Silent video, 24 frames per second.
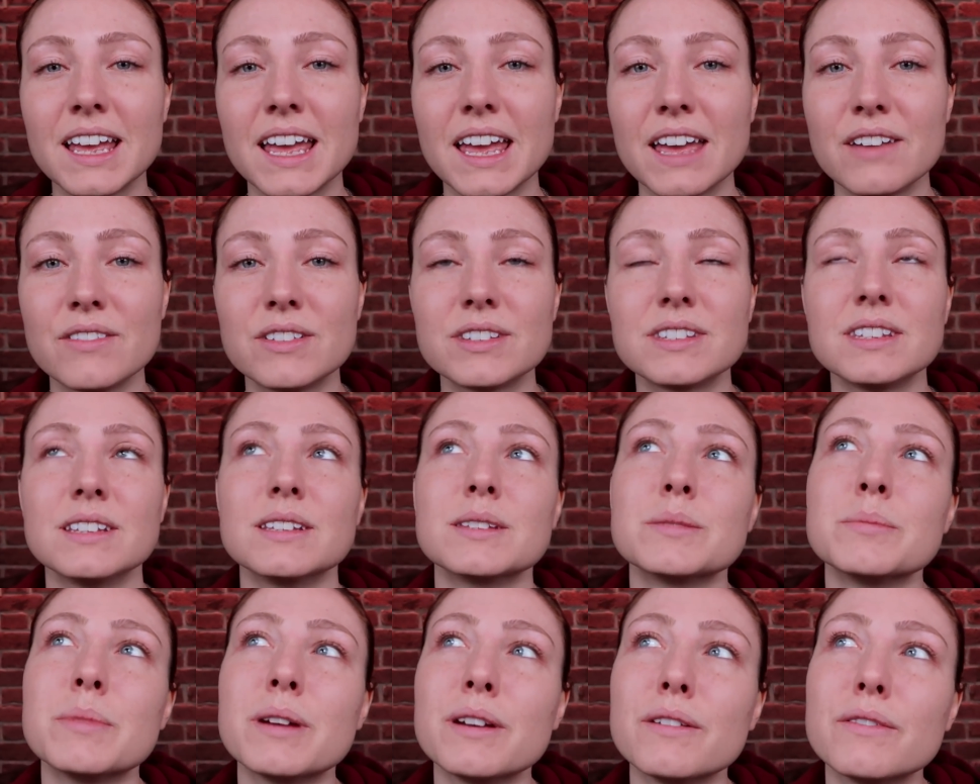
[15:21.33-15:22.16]
ever
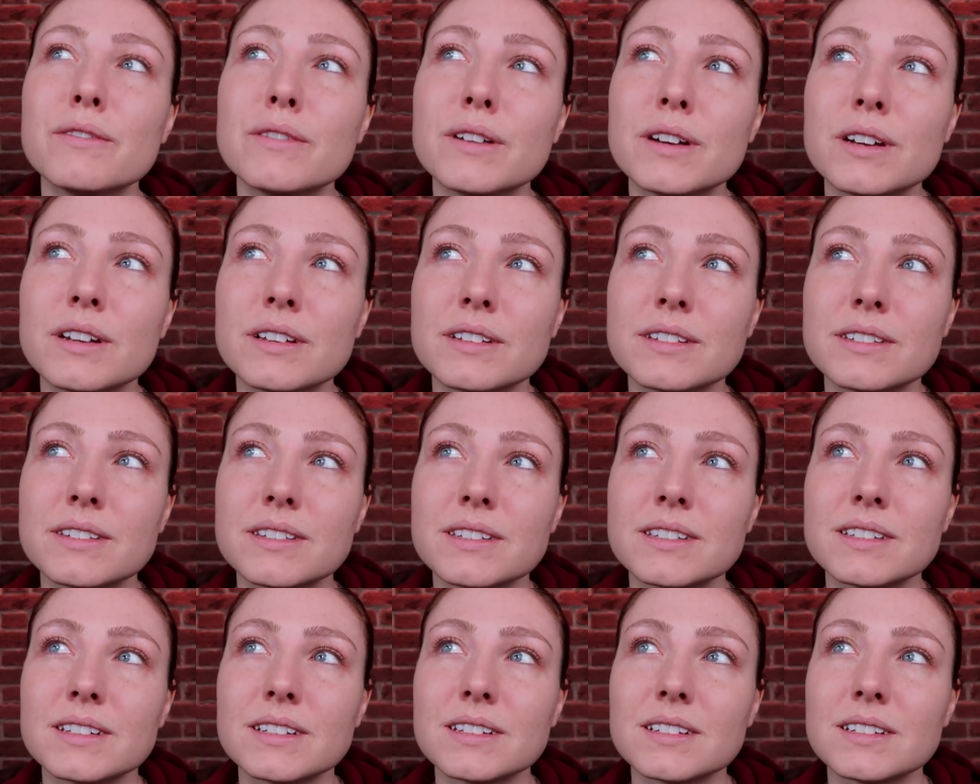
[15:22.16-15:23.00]
since my
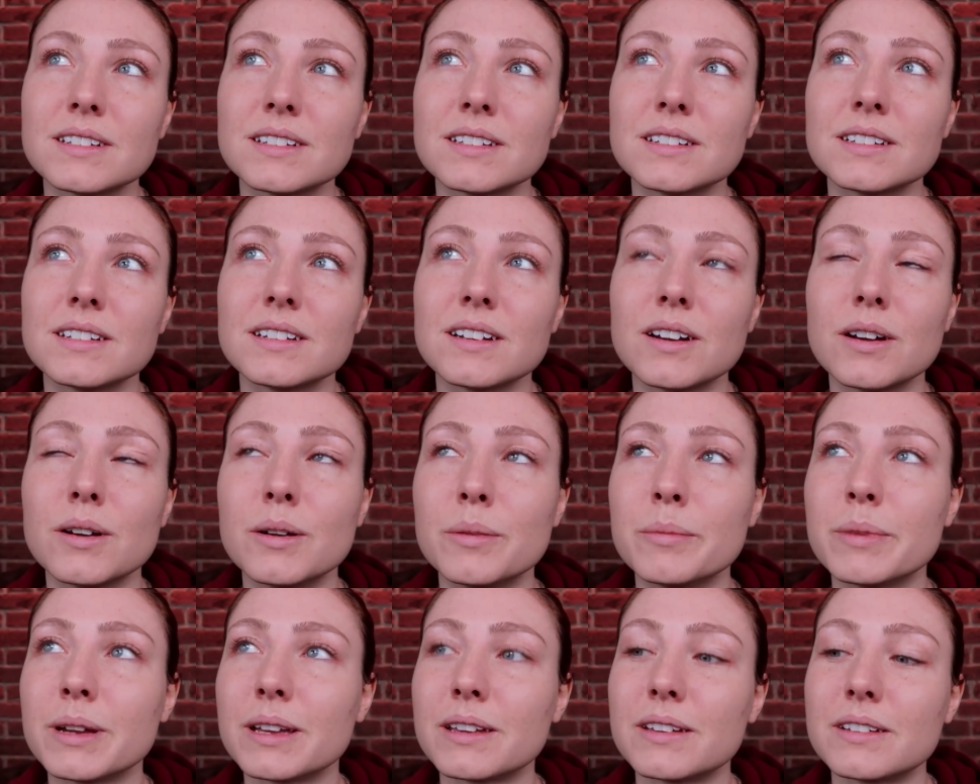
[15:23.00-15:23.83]
first, oh
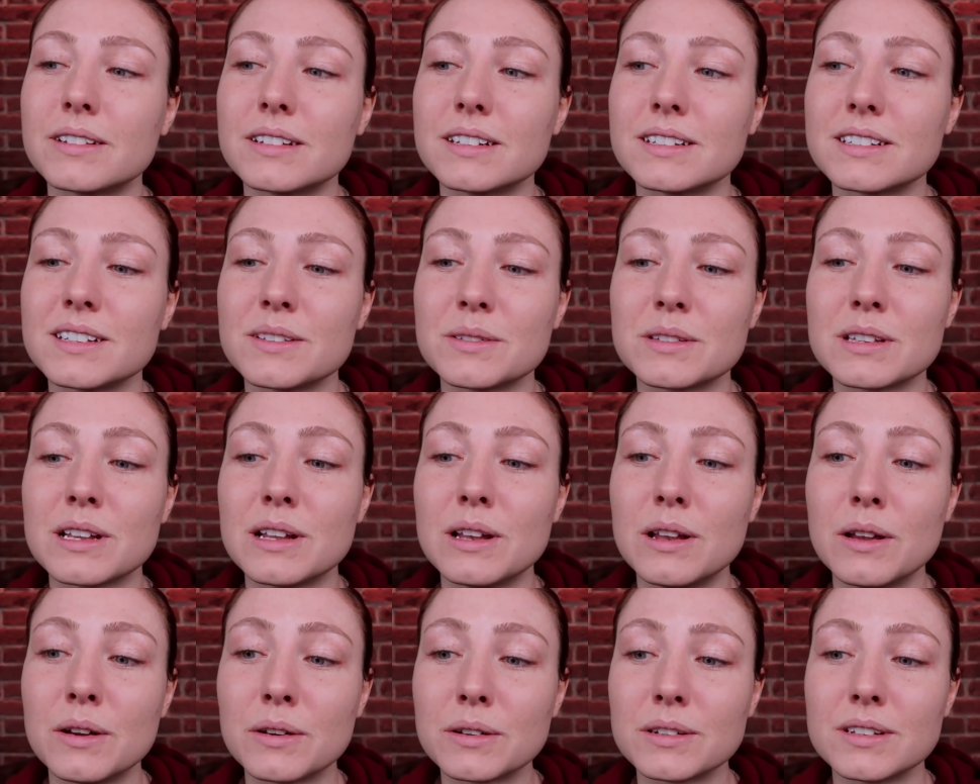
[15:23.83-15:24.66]
my goodness, that was
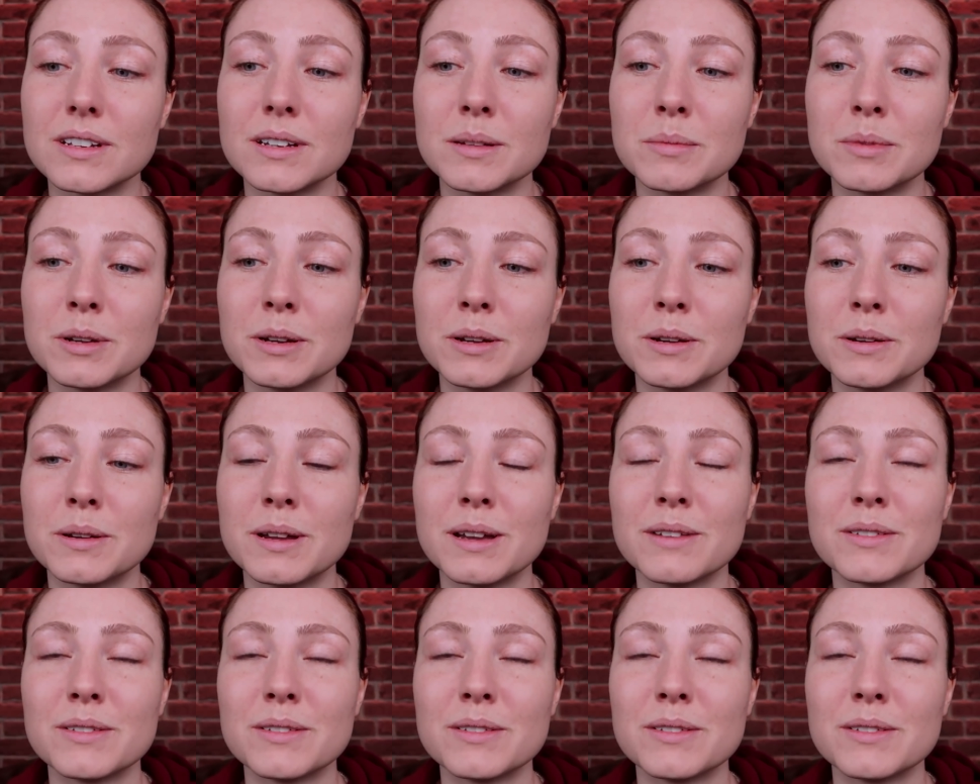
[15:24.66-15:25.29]
a long time ago,